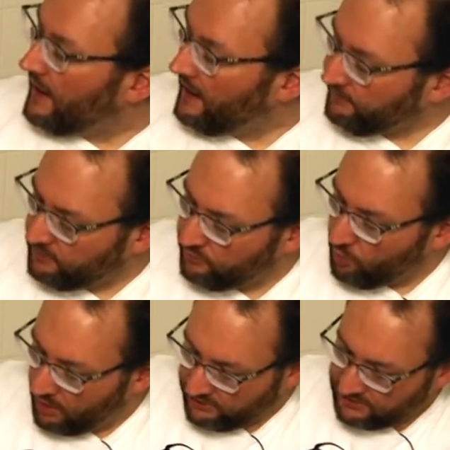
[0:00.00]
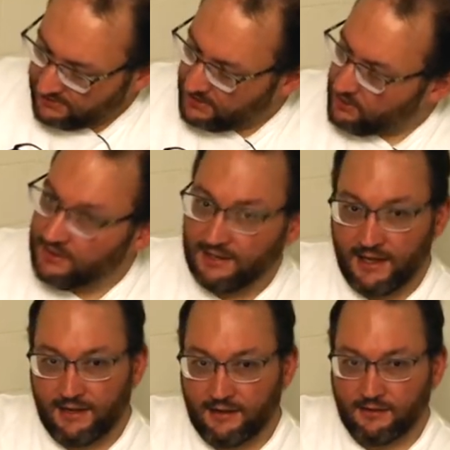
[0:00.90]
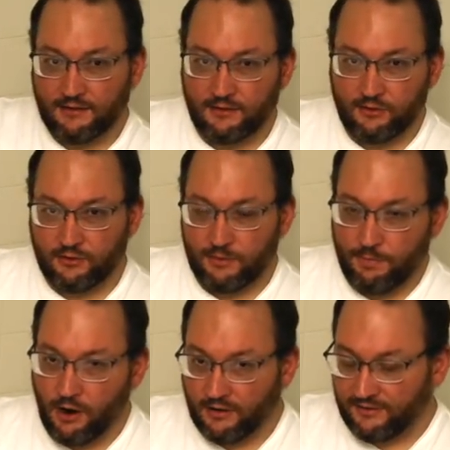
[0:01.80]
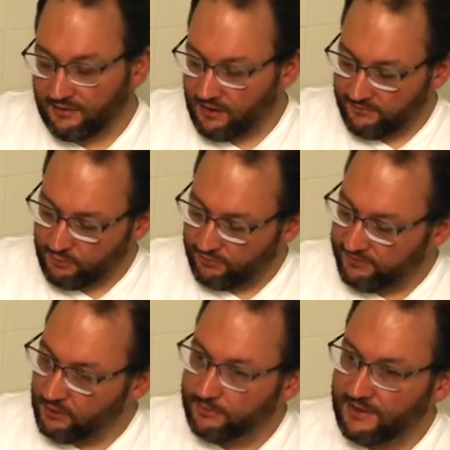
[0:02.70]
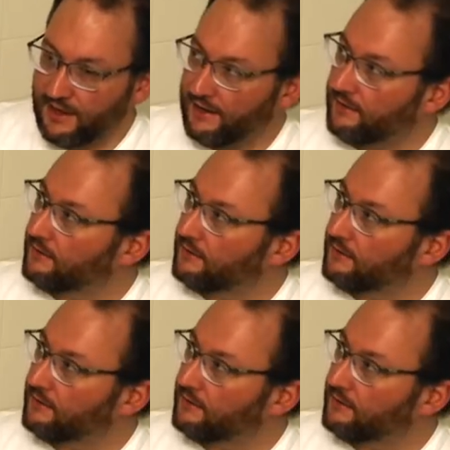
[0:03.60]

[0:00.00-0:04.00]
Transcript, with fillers: After you've washed it, then you can take the parts of your film tank